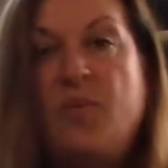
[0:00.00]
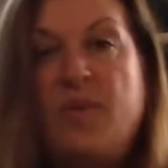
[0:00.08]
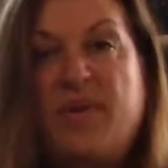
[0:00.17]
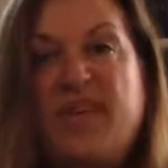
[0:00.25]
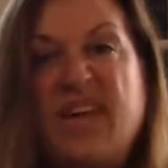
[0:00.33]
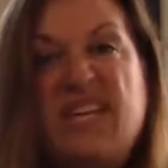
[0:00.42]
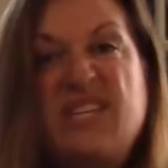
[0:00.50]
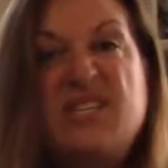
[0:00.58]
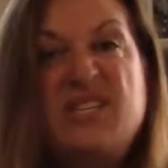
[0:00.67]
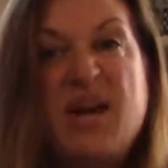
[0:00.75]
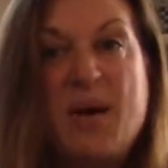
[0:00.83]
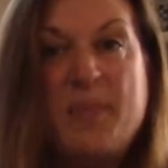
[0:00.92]
Well, these
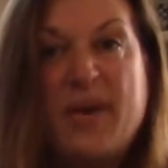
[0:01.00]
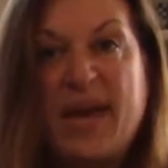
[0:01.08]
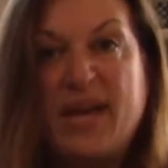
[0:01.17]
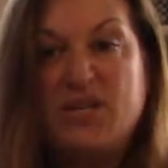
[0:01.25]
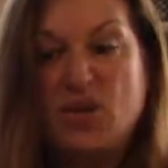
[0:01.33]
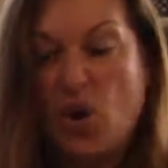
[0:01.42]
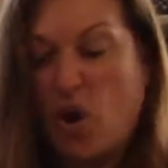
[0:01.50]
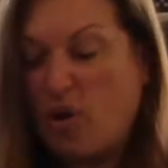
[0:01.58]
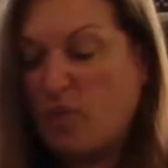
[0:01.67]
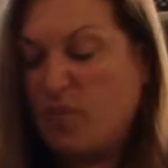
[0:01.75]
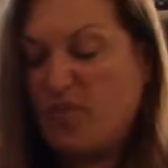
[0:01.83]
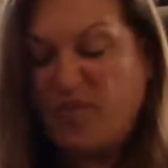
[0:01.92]
cupcakes
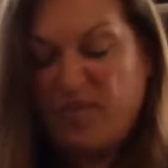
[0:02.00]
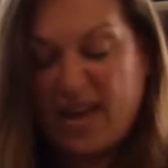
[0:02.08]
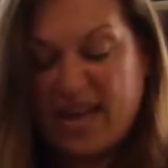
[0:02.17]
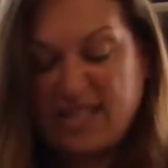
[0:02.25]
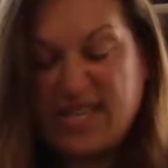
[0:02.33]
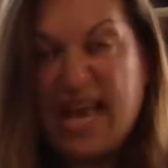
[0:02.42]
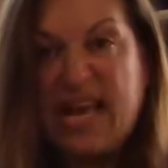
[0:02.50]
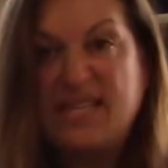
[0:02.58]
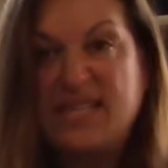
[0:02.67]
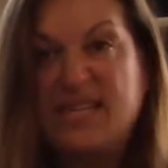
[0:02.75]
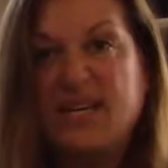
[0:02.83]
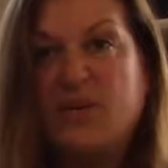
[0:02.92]
are
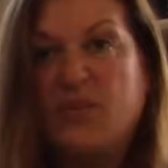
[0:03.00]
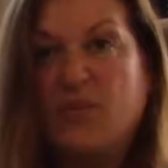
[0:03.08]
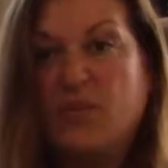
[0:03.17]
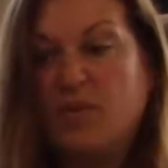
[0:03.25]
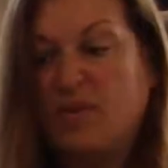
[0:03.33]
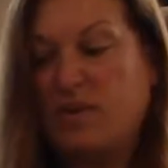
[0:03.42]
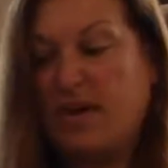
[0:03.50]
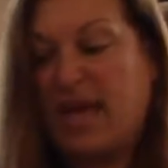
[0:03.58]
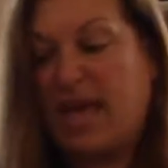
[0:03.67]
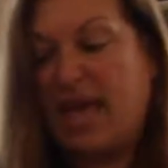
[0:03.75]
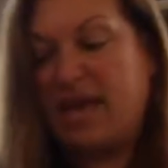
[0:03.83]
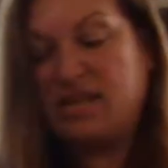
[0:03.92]
fantastic,
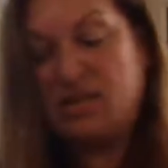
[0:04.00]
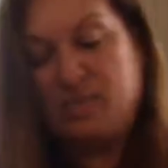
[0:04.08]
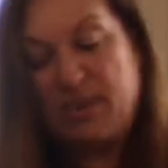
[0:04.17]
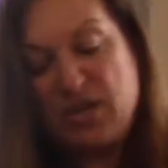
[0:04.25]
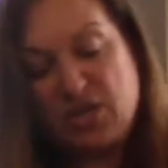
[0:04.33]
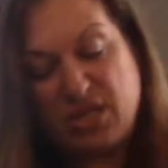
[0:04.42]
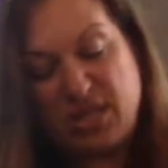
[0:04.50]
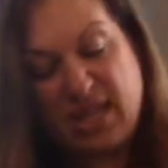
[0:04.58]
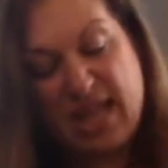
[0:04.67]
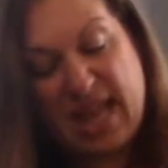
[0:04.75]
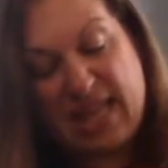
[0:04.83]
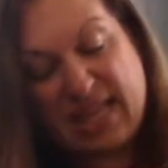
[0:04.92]

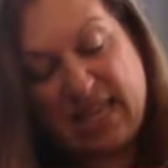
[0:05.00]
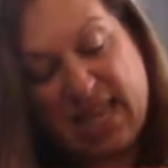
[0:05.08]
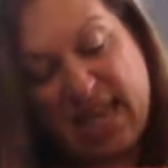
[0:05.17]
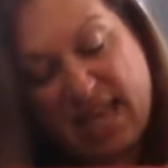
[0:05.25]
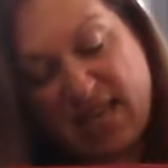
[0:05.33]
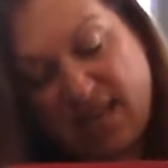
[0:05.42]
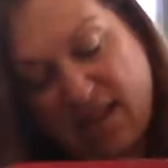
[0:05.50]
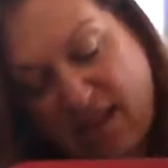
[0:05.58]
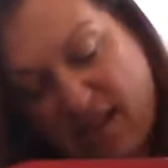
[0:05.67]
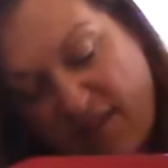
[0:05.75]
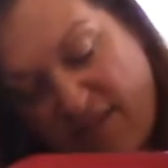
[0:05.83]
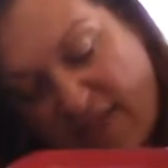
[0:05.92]
especially at the end
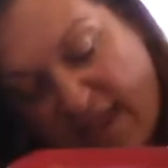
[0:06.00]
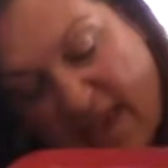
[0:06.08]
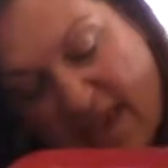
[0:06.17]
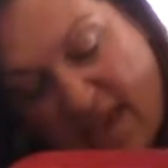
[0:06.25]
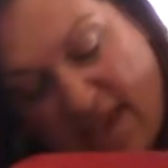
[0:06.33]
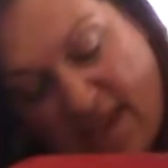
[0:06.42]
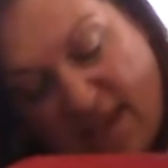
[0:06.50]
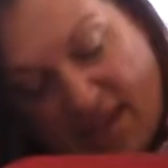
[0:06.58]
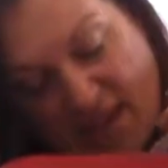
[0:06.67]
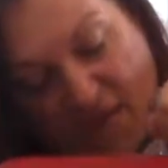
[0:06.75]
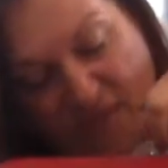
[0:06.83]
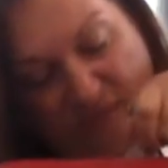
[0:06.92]
of a
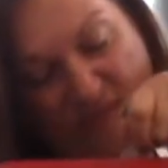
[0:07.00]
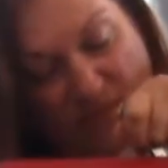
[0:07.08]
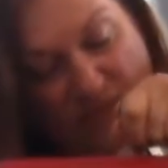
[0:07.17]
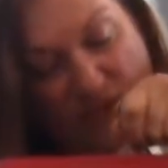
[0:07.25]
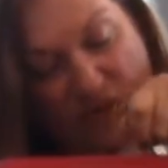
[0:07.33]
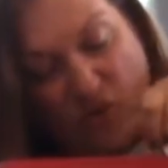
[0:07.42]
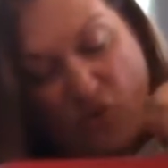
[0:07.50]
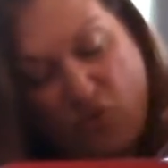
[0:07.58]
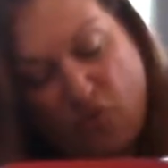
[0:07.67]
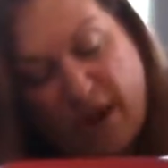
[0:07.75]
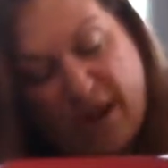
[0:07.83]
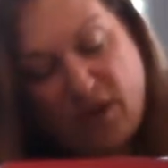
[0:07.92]

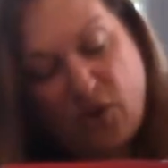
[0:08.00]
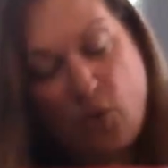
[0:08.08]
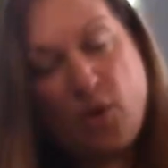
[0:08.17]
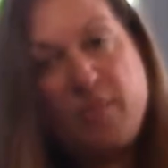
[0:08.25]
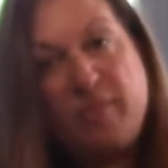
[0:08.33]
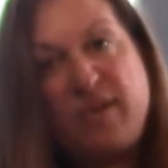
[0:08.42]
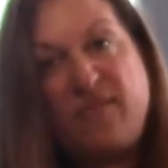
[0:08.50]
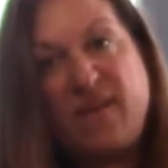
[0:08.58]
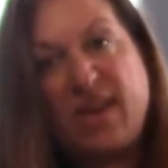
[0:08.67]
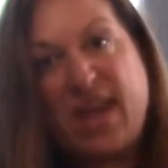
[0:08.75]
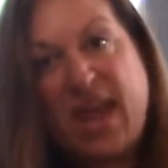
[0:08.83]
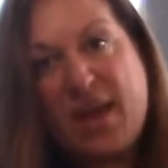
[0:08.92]
great corned beef
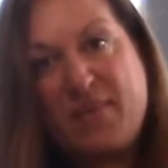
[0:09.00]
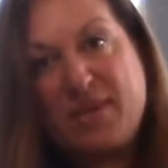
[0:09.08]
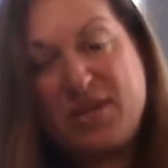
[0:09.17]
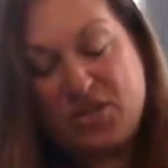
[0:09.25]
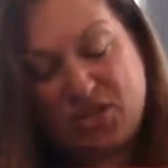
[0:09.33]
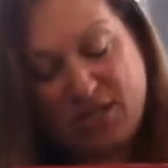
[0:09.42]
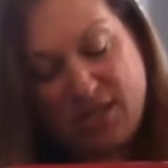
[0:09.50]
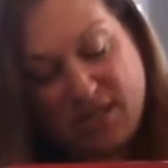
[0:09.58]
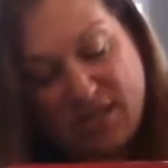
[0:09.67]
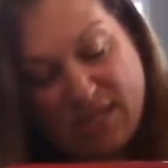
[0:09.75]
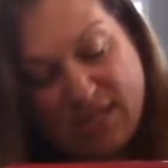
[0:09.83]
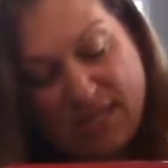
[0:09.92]
and cabbage
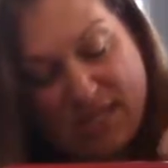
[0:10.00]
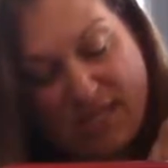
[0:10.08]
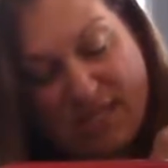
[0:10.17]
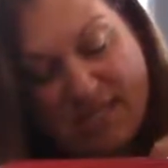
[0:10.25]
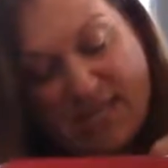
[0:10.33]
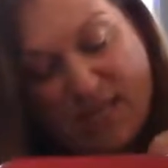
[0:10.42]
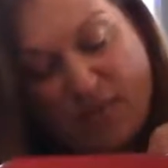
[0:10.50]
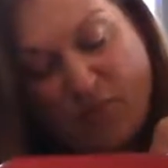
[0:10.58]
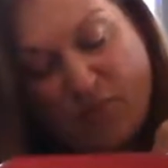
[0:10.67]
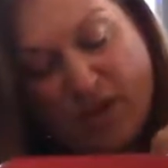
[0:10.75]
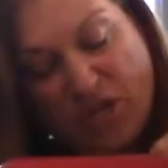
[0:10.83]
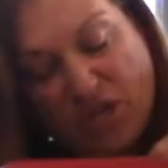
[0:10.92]

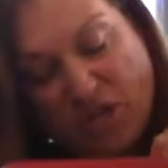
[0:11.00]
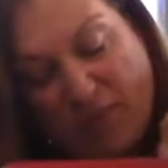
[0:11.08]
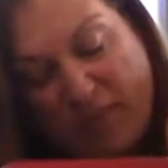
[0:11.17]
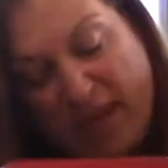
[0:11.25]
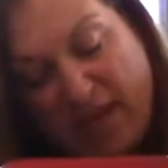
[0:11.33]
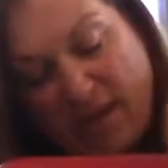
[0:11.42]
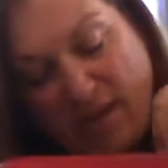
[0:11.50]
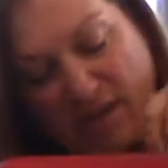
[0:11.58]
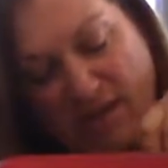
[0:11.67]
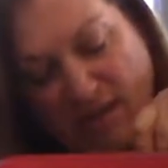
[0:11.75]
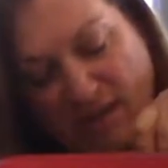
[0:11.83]
celebration meal,